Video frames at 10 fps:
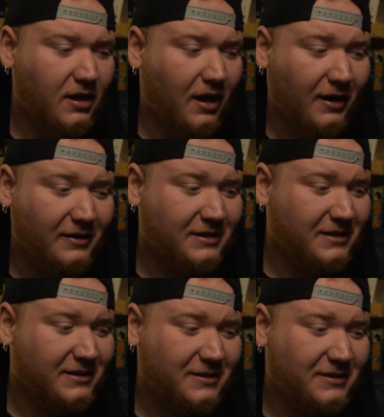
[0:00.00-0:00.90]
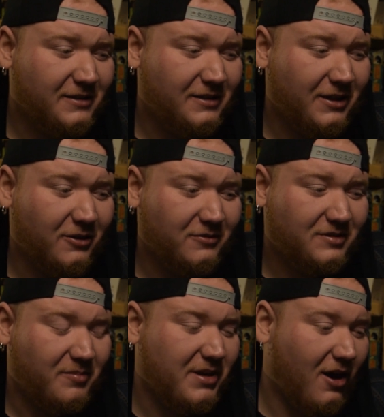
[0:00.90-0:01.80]
uh, you know,
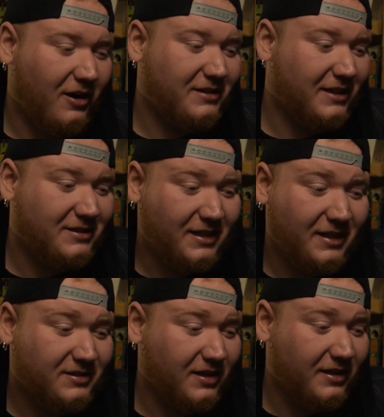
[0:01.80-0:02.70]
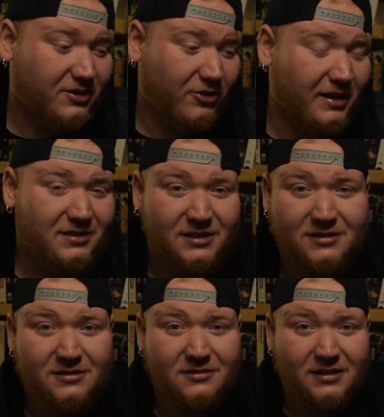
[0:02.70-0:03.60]
the Beyond is it, it's it's
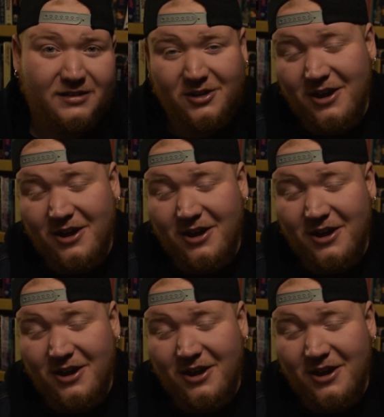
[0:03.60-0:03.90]
crazy. It's